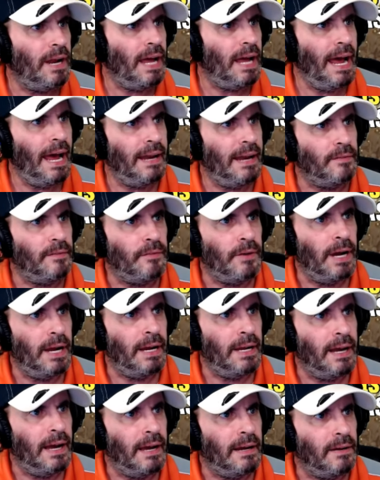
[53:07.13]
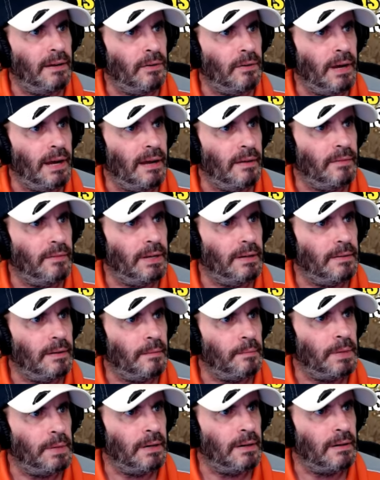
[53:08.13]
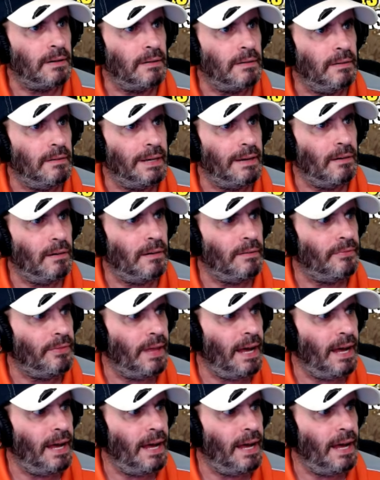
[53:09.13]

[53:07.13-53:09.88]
I had it ready. I don't have it. I'm going to click off